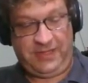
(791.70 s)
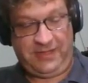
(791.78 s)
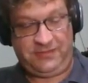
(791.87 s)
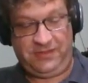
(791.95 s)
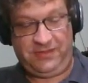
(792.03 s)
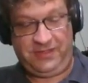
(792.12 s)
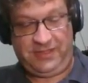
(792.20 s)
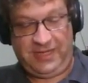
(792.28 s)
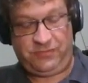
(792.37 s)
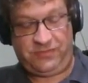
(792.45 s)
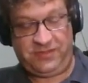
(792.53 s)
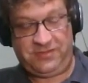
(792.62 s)
As in the
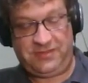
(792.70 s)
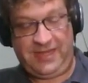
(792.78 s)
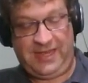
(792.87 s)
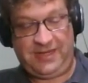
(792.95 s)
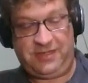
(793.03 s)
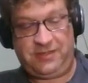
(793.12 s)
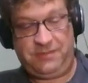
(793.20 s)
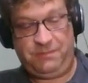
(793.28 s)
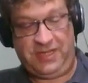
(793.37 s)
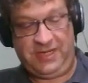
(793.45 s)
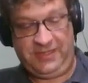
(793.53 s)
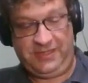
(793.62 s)
case with the static
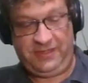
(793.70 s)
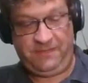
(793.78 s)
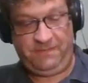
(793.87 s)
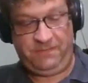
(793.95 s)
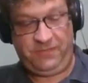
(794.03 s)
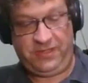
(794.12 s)
binding,